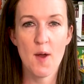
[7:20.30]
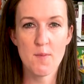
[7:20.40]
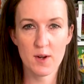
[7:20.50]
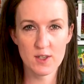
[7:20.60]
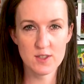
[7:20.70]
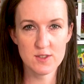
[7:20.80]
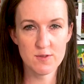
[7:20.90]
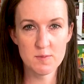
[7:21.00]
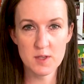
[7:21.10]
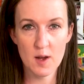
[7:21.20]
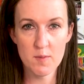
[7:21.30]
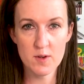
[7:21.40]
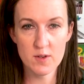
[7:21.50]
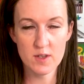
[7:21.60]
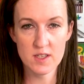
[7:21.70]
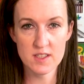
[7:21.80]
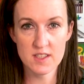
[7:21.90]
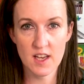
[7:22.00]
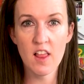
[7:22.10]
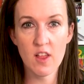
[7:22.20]
markers from Tombow, because
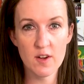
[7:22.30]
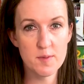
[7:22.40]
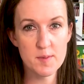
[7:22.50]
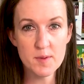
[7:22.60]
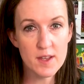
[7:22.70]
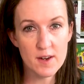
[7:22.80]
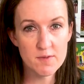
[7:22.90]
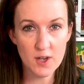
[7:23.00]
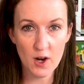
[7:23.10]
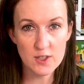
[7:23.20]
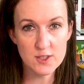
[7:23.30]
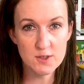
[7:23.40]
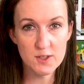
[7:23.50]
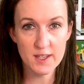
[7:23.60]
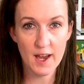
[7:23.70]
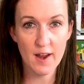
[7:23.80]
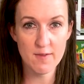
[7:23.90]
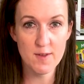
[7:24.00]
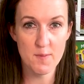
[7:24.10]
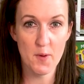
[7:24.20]
a lot of people that I've talked to like have
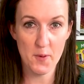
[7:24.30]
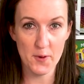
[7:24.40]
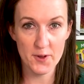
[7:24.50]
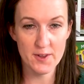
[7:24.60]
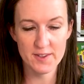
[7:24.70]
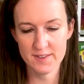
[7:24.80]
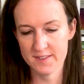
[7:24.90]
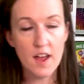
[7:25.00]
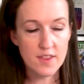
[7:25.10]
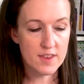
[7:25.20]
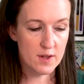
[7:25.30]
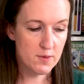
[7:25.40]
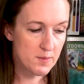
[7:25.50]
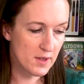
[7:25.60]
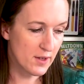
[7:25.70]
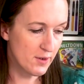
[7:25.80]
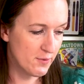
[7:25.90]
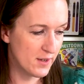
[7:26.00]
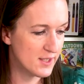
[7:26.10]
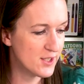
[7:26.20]
them all. I think that would be a lot of
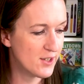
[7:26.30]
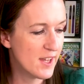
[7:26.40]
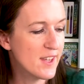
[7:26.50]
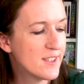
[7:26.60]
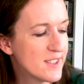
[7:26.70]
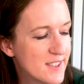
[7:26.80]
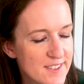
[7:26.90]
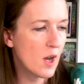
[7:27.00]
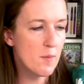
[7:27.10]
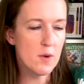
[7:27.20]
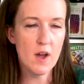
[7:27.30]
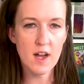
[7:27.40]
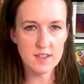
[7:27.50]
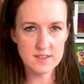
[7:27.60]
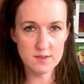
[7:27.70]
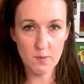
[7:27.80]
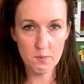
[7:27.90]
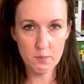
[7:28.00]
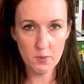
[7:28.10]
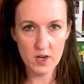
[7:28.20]
fun to try this. Tombow has
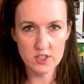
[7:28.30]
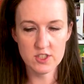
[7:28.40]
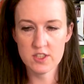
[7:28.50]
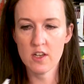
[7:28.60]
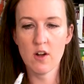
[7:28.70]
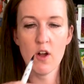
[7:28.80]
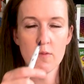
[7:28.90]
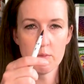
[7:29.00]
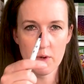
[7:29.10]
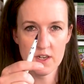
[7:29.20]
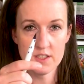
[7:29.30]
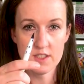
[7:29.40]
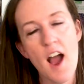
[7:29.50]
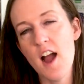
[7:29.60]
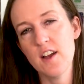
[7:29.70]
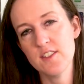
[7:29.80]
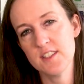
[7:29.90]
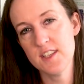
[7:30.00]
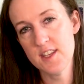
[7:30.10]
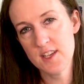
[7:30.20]
brush. They're all brushed. I
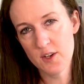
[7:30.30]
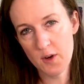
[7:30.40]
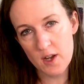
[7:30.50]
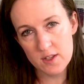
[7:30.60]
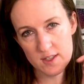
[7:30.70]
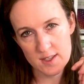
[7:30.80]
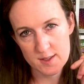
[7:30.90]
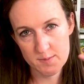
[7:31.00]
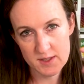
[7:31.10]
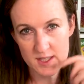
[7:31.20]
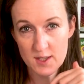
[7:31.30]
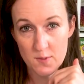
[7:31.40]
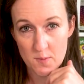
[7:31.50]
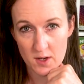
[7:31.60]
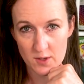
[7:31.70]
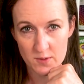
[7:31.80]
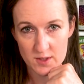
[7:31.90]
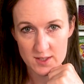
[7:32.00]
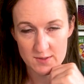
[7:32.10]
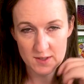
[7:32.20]
honestly think Crayola is missing the mark with
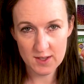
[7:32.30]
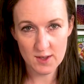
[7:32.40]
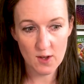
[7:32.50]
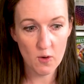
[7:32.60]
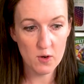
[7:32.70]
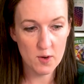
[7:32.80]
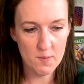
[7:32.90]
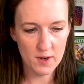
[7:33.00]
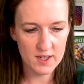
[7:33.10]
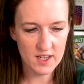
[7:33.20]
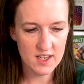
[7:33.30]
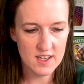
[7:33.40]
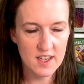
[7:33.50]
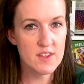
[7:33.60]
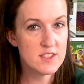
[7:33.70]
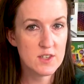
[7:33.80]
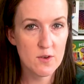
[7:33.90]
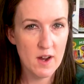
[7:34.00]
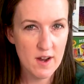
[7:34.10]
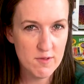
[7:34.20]
this one, or at Market. They don't
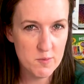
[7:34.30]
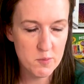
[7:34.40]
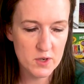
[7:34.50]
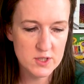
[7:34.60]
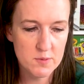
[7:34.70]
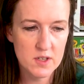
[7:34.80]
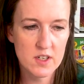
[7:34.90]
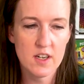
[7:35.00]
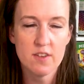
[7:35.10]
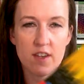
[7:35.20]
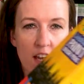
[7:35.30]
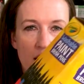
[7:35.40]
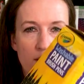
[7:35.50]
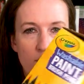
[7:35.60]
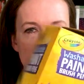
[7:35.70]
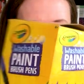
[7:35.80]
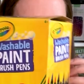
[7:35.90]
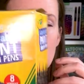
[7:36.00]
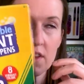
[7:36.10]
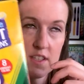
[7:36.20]
have a brush marker out. They have
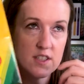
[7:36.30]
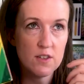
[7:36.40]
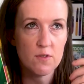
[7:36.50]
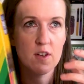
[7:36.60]
Well, they do.